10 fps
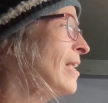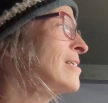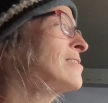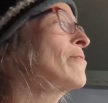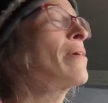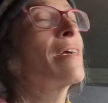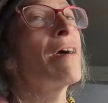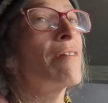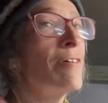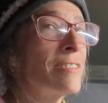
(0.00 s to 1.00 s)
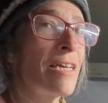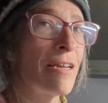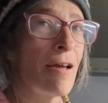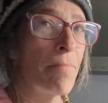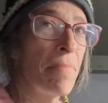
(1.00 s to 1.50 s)
So I got all
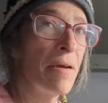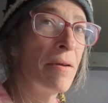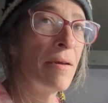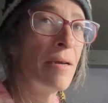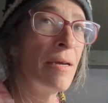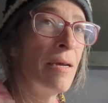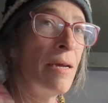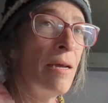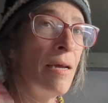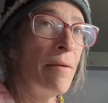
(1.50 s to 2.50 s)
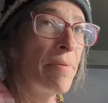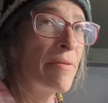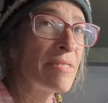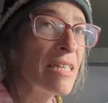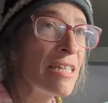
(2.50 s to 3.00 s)
set up. But it
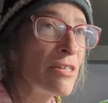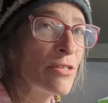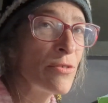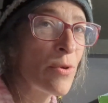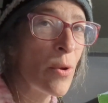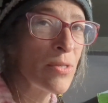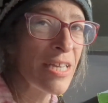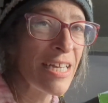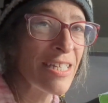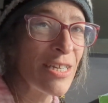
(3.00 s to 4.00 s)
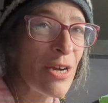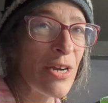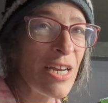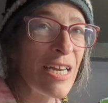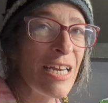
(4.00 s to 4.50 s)
was a little too cold to get
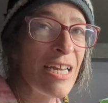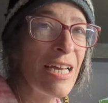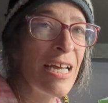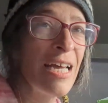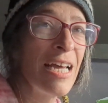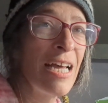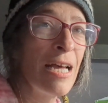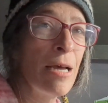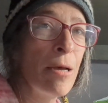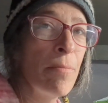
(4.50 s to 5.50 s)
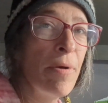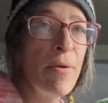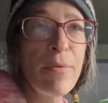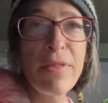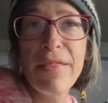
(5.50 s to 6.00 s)
started.
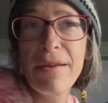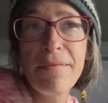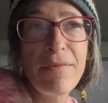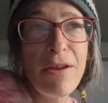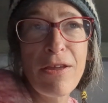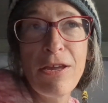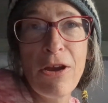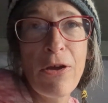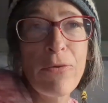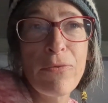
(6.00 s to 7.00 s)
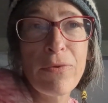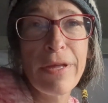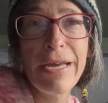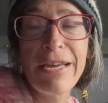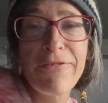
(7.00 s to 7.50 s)
But within,
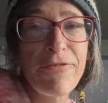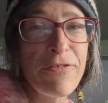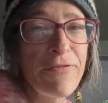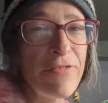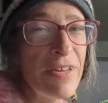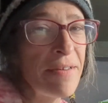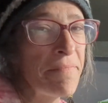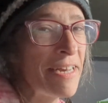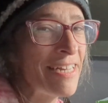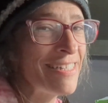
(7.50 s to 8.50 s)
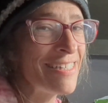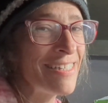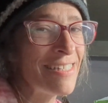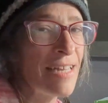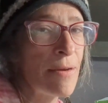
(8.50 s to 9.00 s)
like 15 minutes,
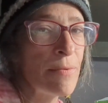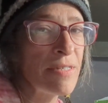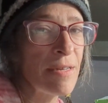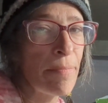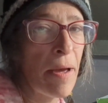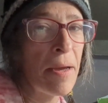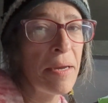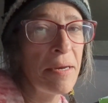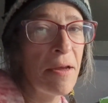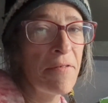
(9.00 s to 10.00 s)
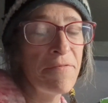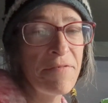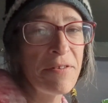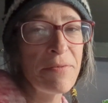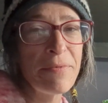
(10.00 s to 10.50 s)
the sun was up high enough
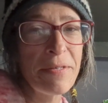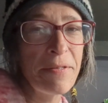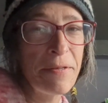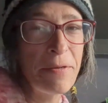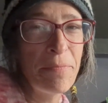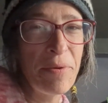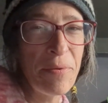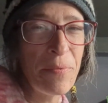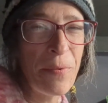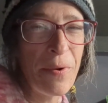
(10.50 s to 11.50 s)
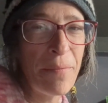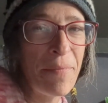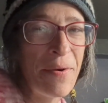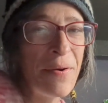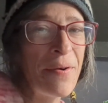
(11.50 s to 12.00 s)
and it was a little bit
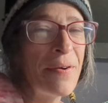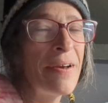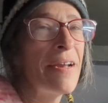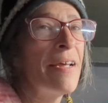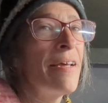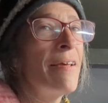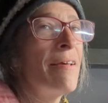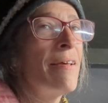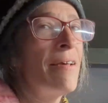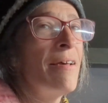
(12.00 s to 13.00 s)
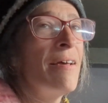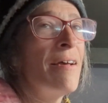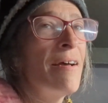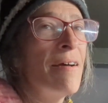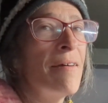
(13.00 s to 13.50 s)
warmer.
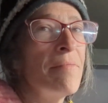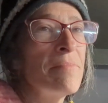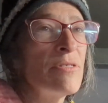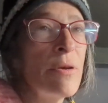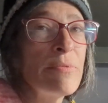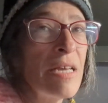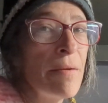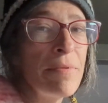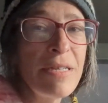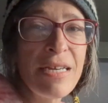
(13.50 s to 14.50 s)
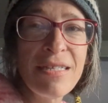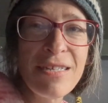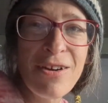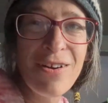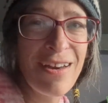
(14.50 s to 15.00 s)
And so I was able to get
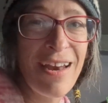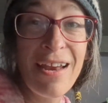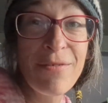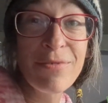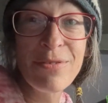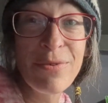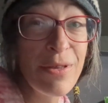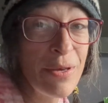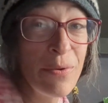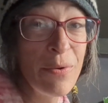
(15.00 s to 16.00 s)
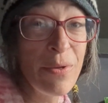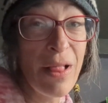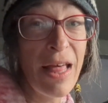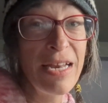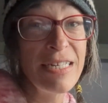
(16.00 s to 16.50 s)
started, and it was really cool.
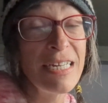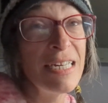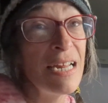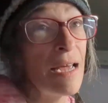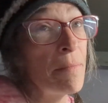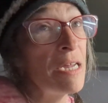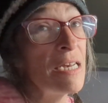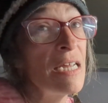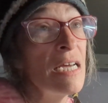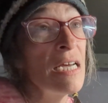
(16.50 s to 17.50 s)
And it did, I mean,